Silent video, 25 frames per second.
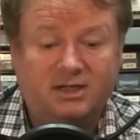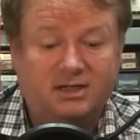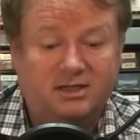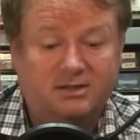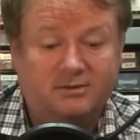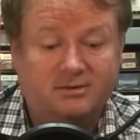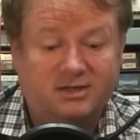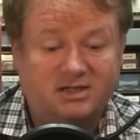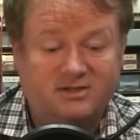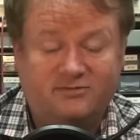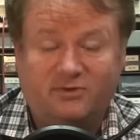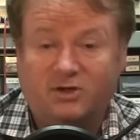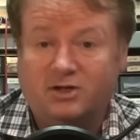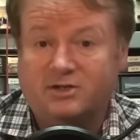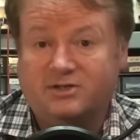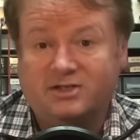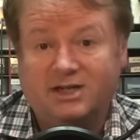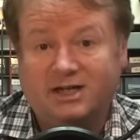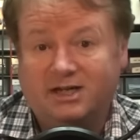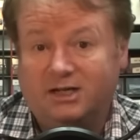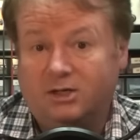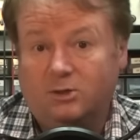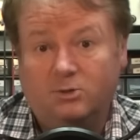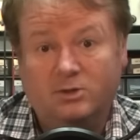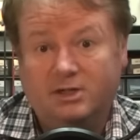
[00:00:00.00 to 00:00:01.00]
and as far as
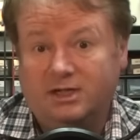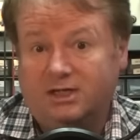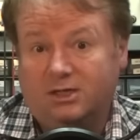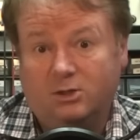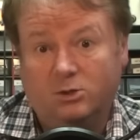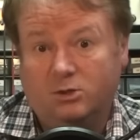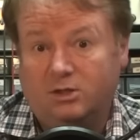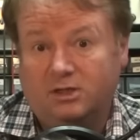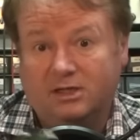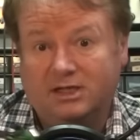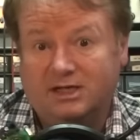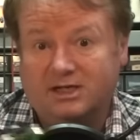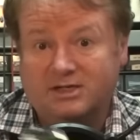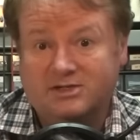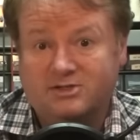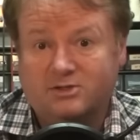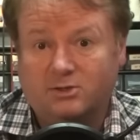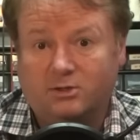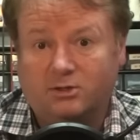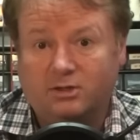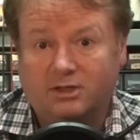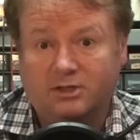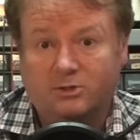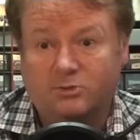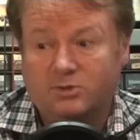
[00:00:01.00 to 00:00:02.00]
I know, I couldn't
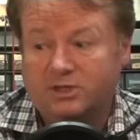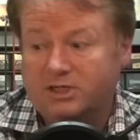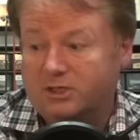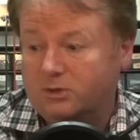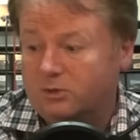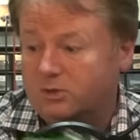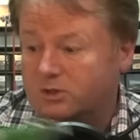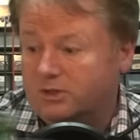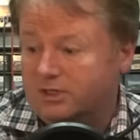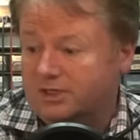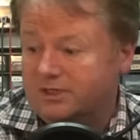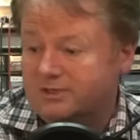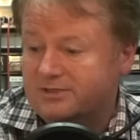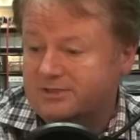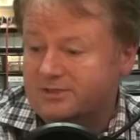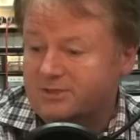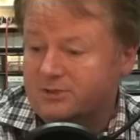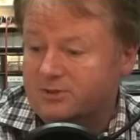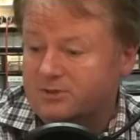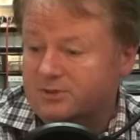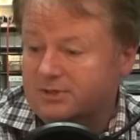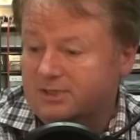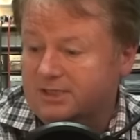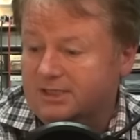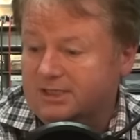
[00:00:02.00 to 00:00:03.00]
install Arduino on it.
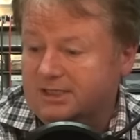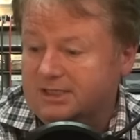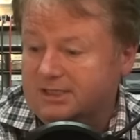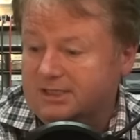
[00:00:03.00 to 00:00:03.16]
So,